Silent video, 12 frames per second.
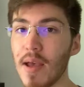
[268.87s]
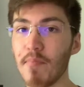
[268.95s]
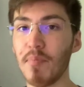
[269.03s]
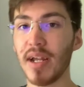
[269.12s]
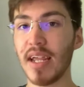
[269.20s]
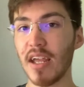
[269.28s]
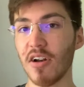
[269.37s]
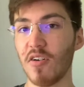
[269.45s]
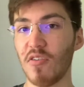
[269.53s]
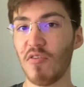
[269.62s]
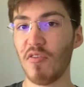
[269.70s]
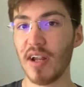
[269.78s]

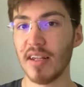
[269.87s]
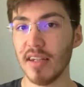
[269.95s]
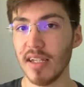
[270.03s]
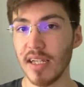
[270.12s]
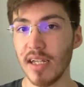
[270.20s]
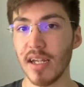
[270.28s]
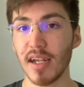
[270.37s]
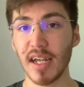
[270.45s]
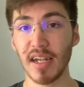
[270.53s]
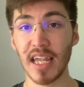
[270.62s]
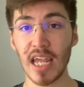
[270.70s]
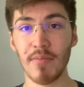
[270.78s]
beginner-friendly
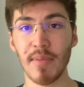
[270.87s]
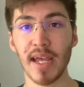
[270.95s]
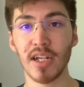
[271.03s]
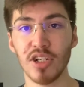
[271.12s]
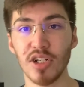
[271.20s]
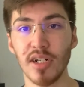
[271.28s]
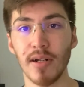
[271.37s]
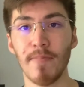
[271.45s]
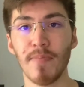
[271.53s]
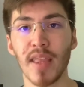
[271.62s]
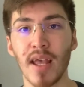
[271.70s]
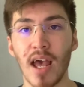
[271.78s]
game engine.
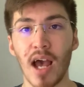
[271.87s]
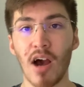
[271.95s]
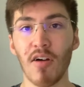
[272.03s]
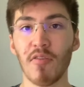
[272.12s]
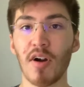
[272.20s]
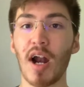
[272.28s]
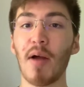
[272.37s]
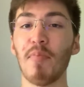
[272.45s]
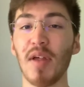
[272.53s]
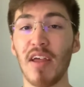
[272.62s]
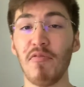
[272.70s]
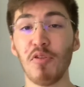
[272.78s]
However,
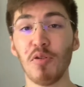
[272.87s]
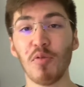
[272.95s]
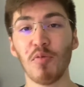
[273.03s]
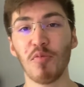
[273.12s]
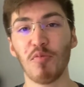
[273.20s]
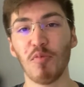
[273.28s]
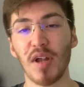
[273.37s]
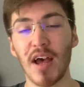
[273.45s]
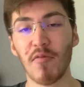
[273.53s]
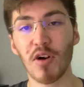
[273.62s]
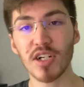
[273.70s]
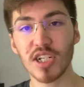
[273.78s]
if you
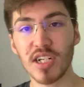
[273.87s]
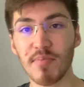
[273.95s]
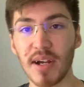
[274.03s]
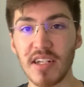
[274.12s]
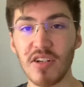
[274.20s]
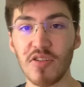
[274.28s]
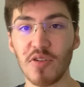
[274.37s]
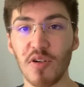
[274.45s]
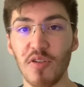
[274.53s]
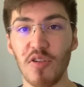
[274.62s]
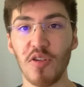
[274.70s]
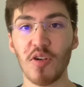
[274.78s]
have watched any of my
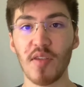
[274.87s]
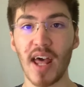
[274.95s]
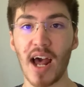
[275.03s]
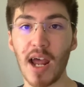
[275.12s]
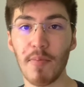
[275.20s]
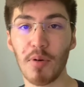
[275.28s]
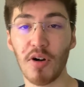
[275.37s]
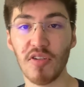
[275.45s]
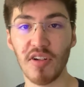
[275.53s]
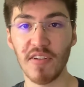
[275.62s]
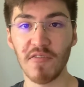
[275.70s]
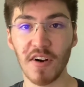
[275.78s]
tutorials, you know that I'm
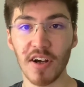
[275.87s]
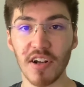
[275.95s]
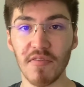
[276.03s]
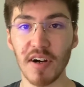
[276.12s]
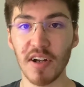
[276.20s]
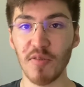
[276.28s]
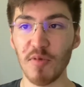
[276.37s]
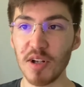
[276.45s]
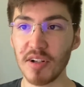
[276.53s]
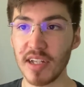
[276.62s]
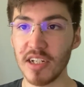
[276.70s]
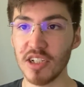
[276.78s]
personally fond of
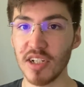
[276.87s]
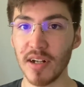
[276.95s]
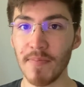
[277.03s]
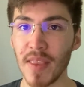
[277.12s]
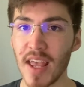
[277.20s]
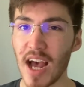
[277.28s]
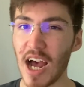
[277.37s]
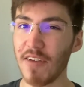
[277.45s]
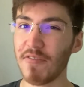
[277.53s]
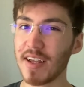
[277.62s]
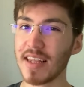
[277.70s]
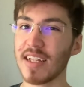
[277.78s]
Unreal Engine. I
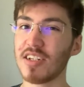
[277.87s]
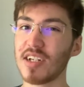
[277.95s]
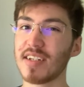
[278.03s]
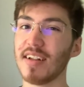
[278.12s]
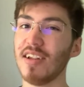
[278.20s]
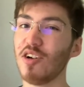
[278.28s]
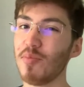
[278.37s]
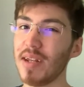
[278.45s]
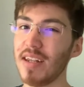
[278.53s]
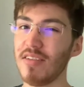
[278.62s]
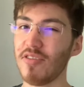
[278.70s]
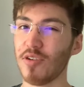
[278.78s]
find that it's just a little bit
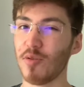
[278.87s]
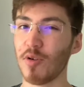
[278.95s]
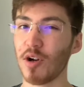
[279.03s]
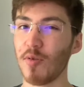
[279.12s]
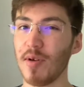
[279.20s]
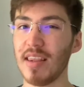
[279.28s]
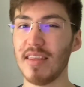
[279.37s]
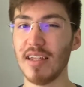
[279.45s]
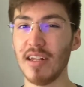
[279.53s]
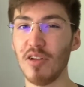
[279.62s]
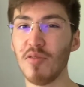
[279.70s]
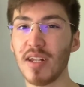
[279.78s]
easier to work with
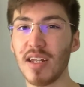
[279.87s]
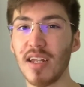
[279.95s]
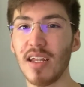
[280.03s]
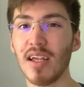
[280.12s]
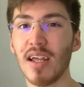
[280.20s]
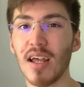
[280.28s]
than Unity.